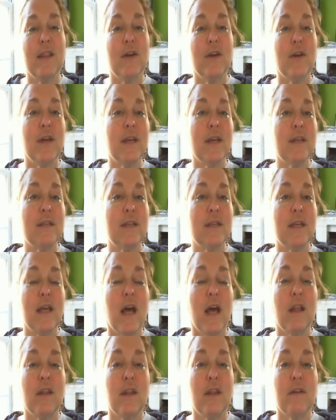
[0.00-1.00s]
There is
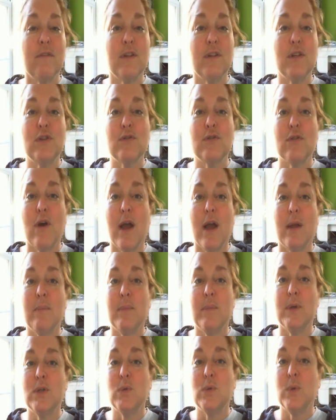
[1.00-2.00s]
a lovely trine
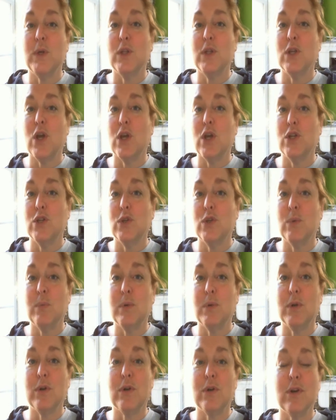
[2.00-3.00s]
between
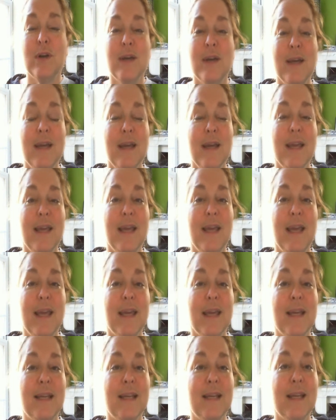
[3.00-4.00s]
Jupiter
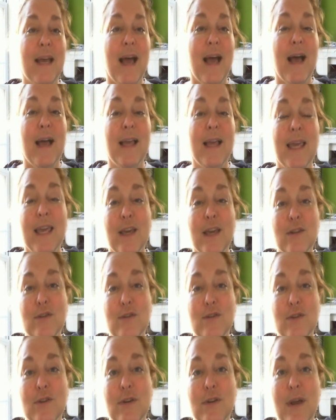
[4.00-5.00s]
in
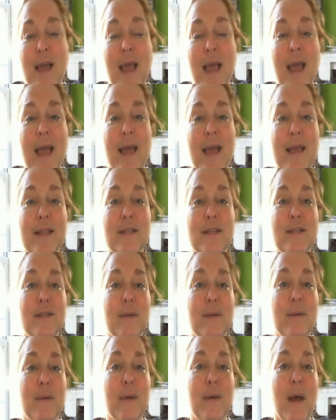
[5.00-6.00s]
Cancer and
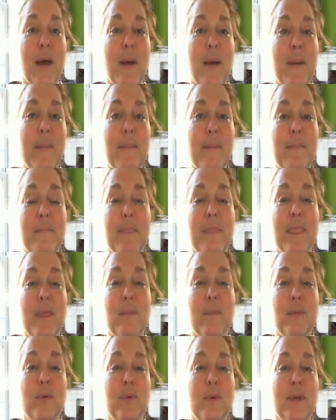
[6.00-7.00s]

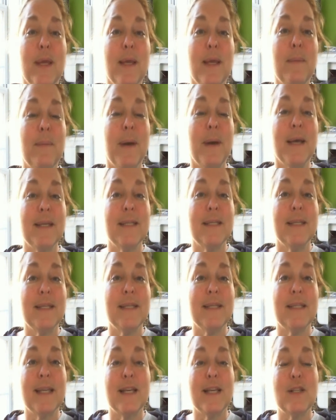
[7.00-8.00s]
the moon in
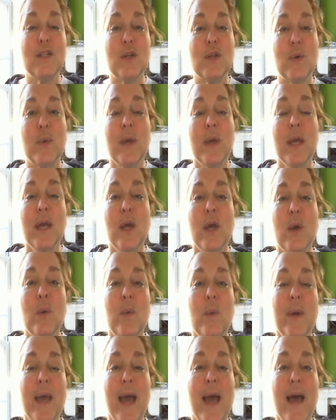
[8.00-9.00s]
Pisces, and so
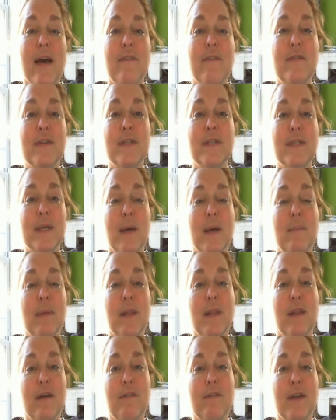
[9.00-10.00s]
we have some
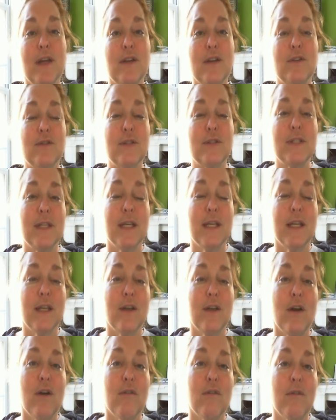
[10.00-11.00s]
loving
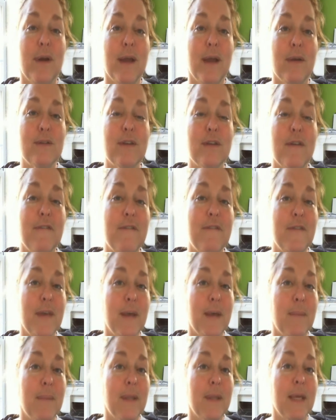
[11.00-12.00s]
understanding around
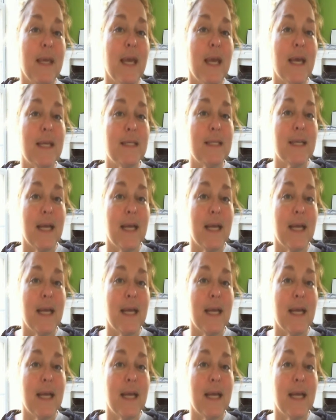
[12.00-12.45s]
family